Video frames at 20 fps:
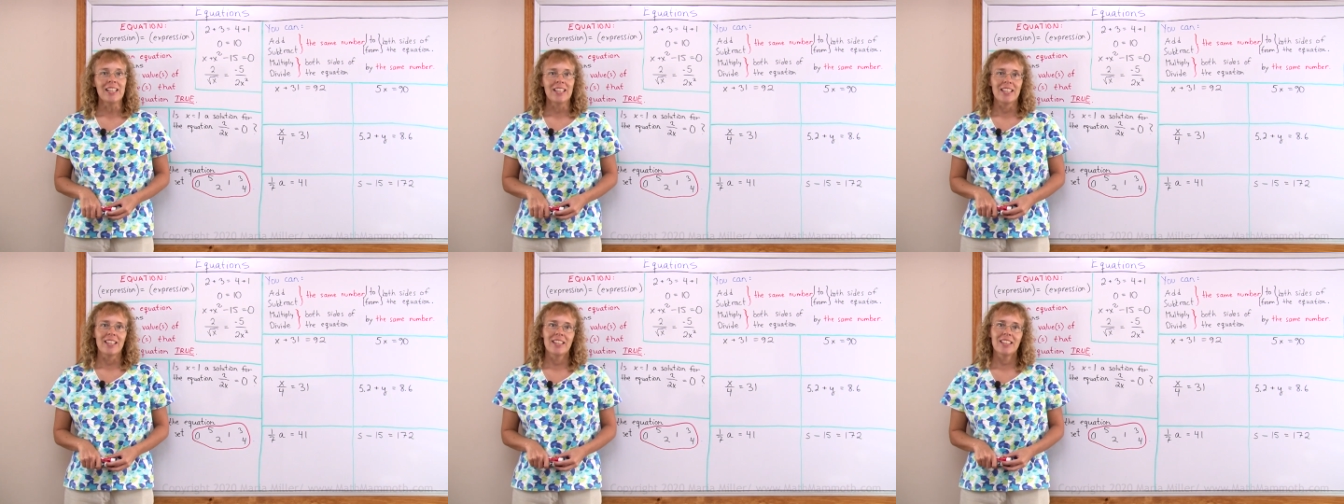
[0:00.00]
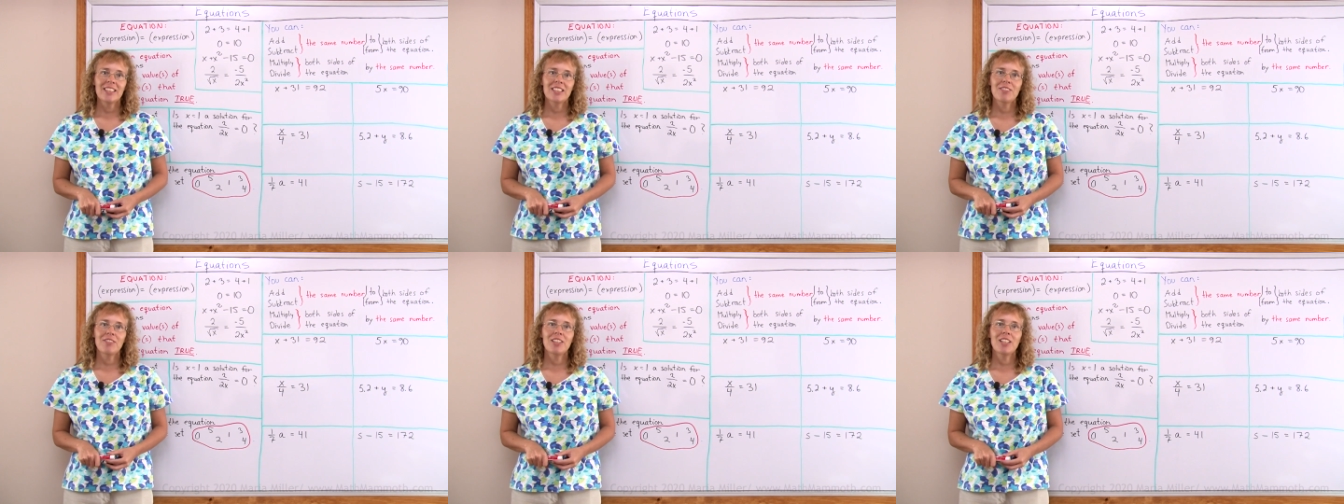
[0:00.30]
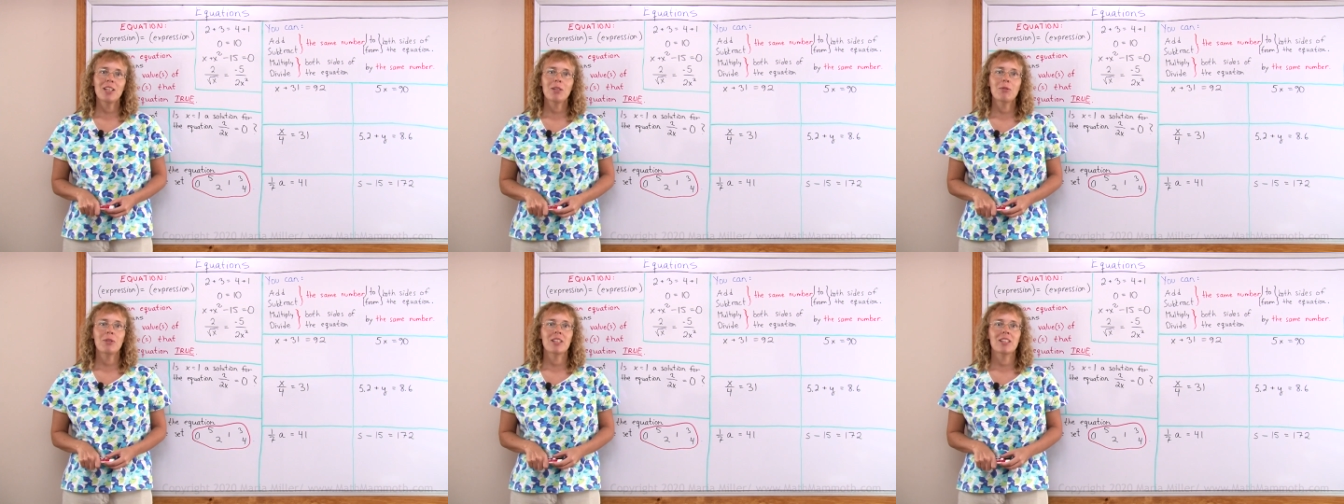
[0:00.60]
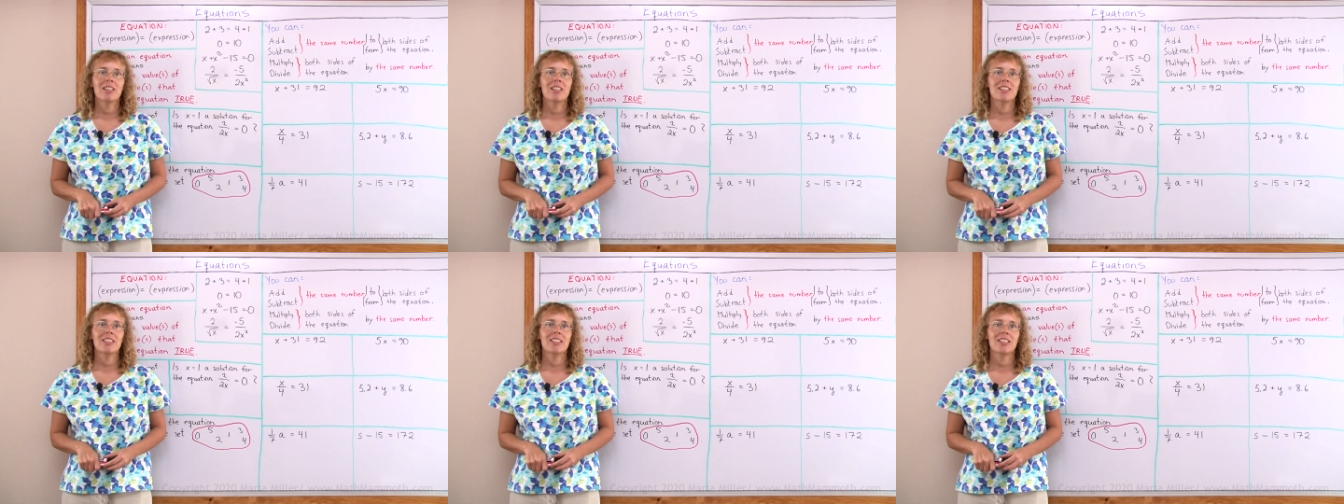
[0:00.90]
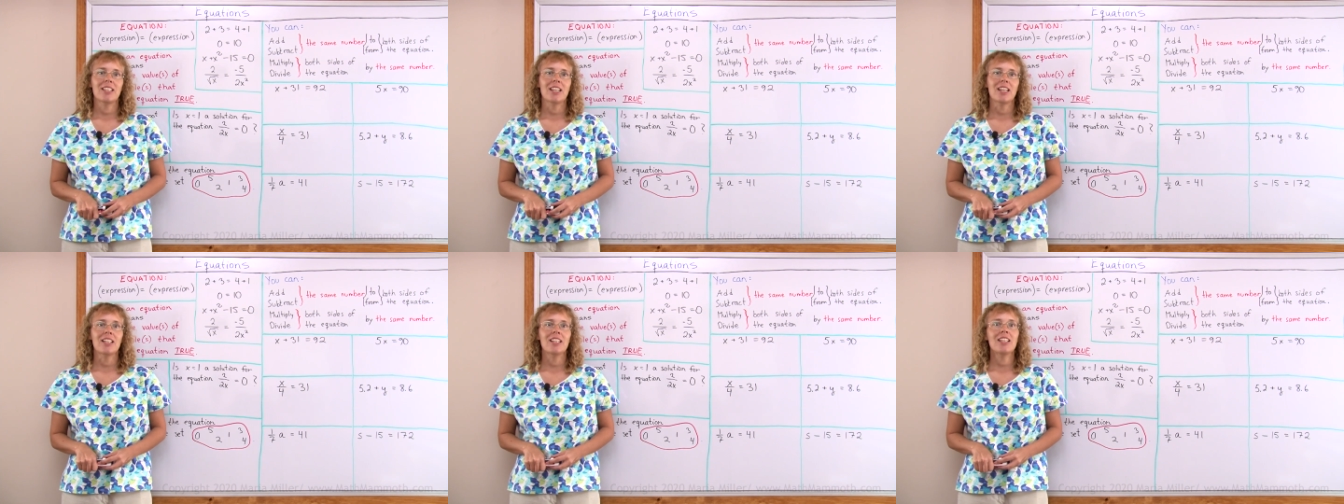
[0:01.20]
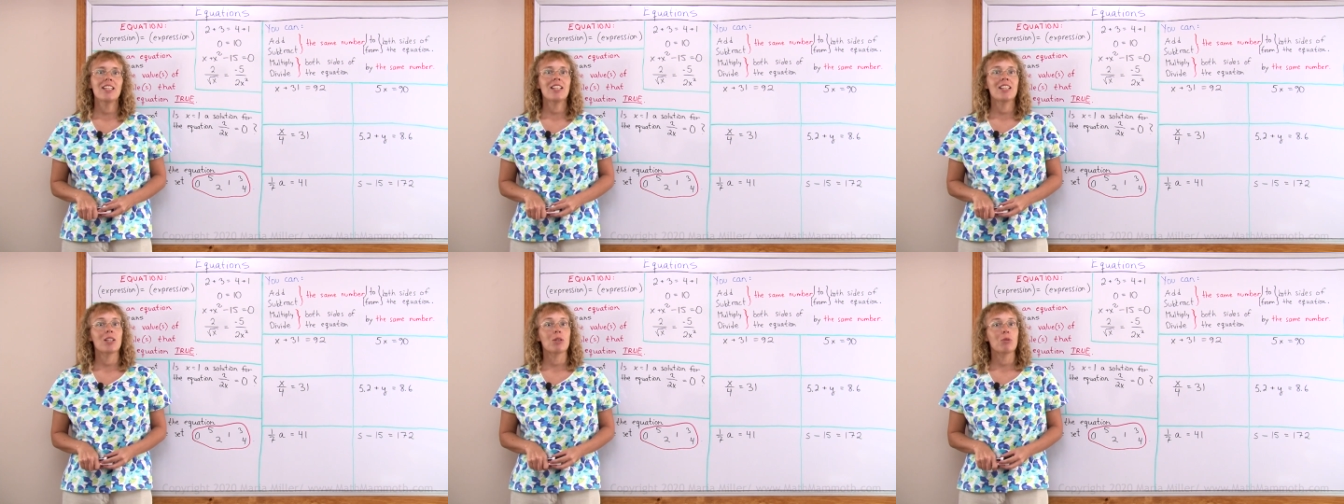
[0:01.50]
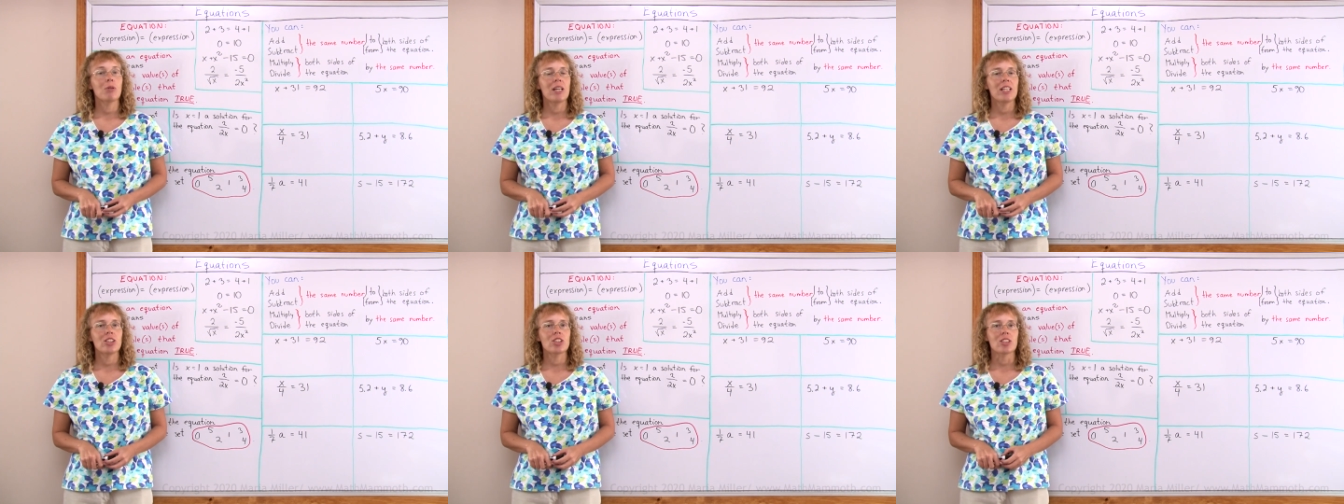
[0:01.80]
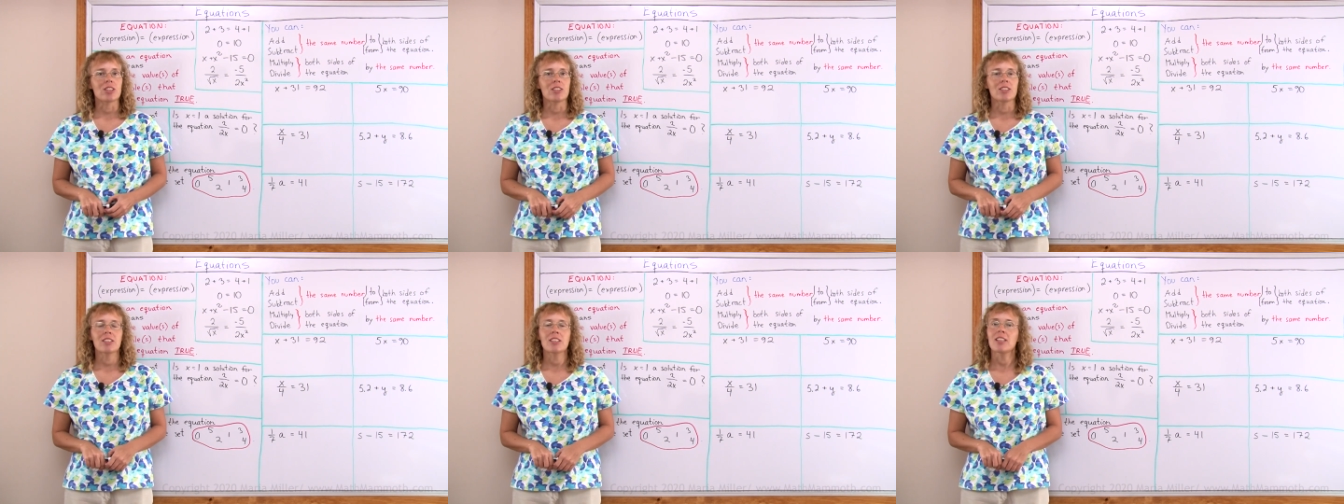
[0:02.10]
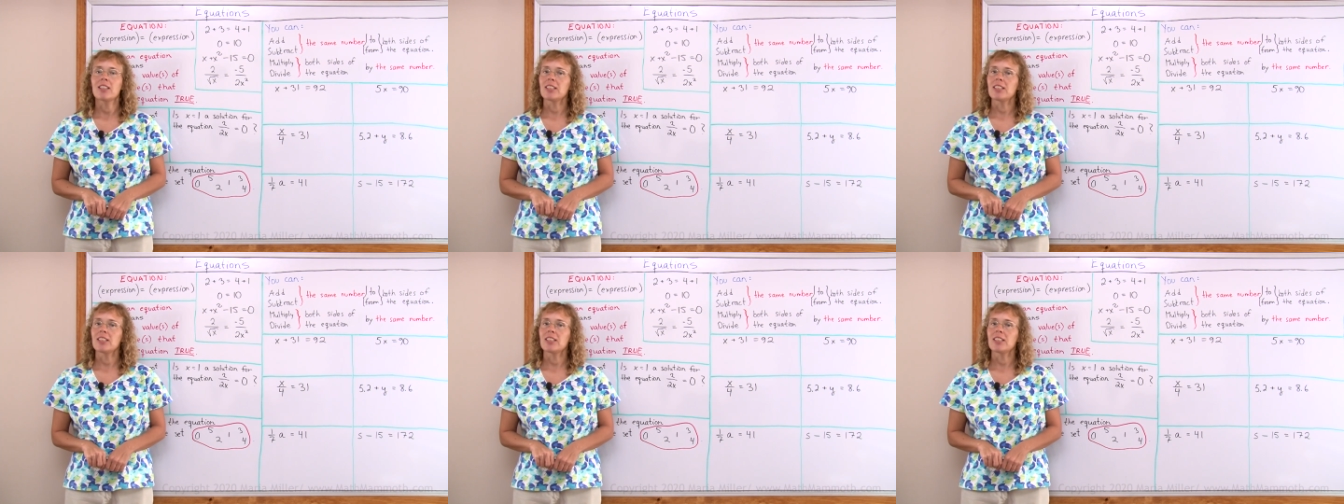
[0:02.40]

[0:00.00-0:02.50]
In this video we're gonna study equations.